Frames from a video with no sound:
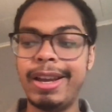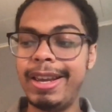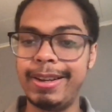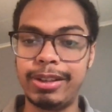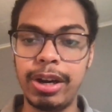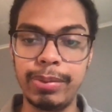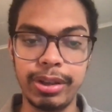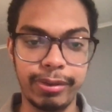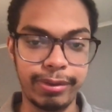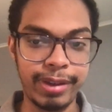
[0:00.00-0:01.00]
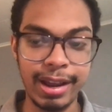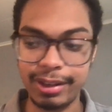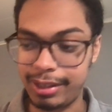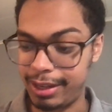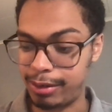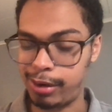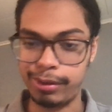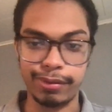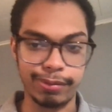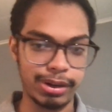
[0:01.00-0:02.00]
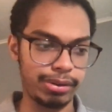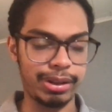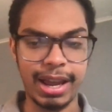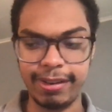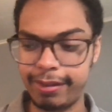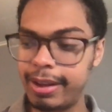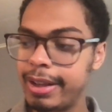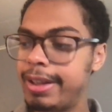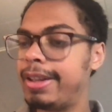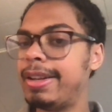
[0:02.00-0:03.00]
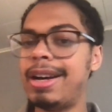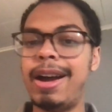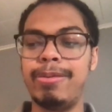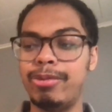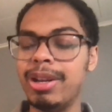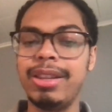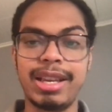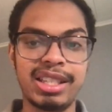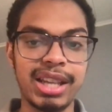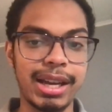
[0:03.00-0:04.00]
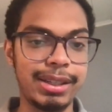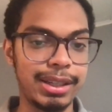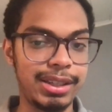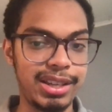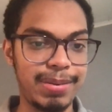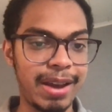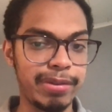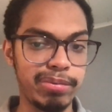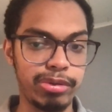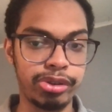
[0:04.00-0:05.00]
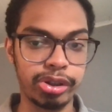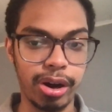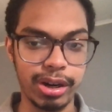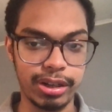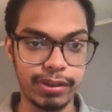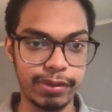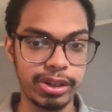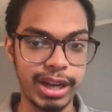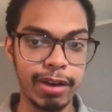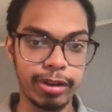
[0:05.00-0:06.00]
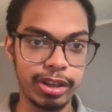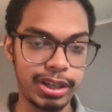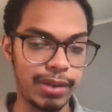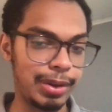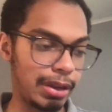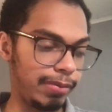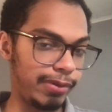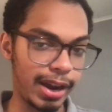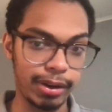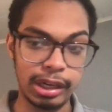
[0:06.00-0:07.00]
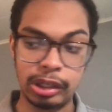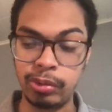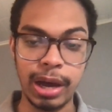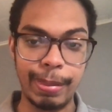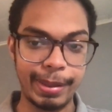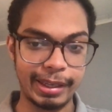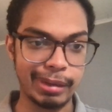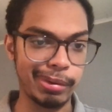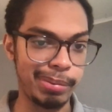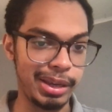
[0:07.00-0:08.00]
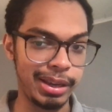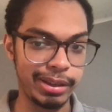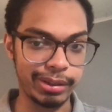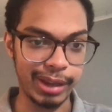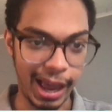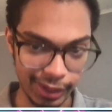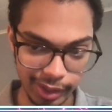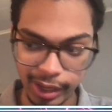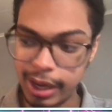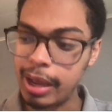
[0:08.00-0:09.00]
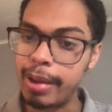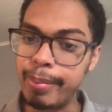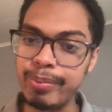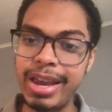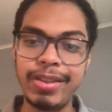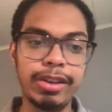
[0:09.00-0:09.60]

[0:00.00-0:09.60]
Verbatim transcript: in terms of fantasy, in terms of real life. I'm really excited to see Evan Bouchard in his first ever Stanley Cup final. I do not think it will be his last, mainly